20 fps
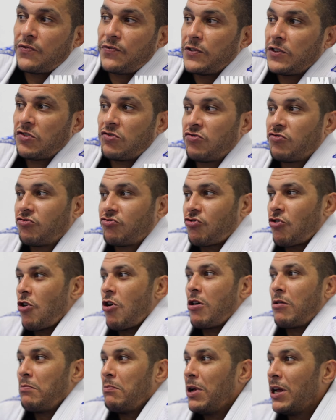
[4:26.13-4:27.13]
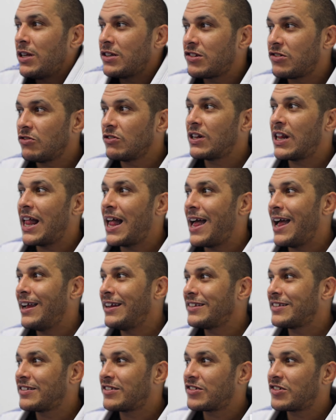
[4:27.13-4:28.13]
strong muscle
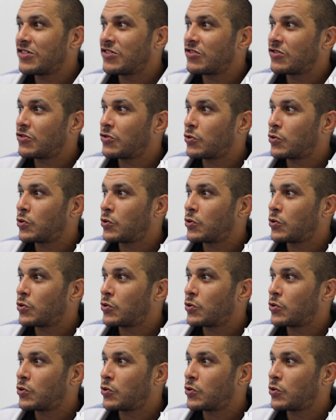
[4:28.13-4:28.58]
guys,